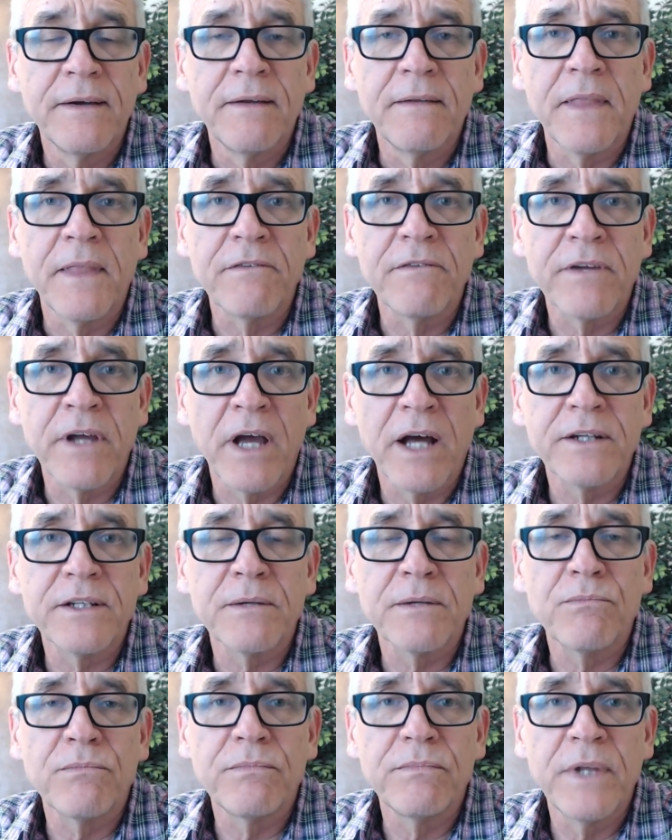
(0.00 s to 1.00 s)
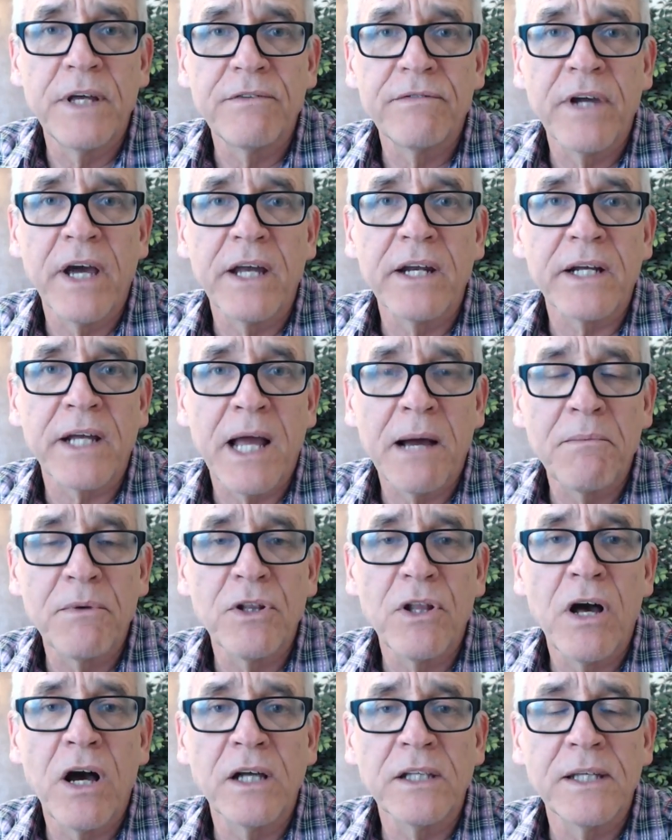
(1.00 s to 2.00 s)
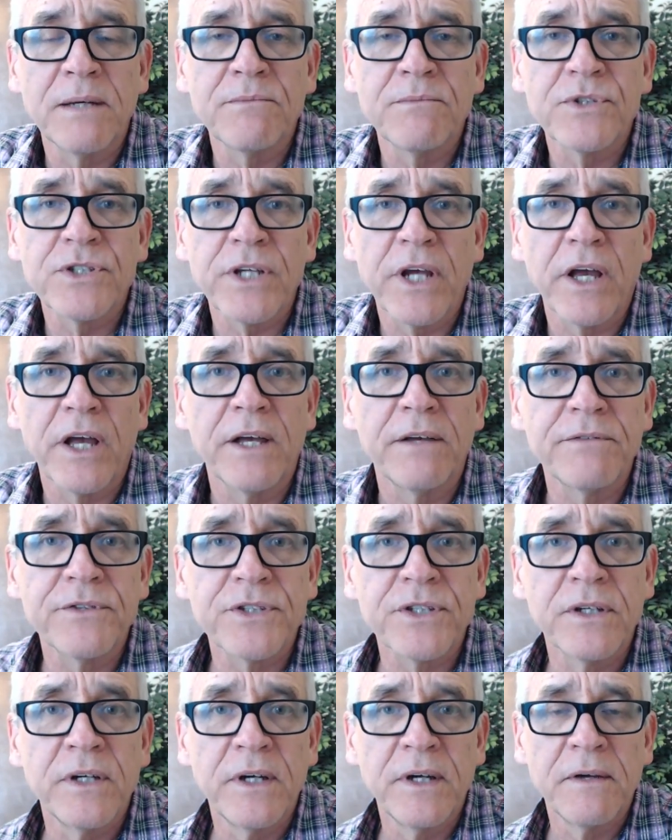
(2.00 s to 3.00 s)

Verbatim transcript: They've got to, they've got to come along themselves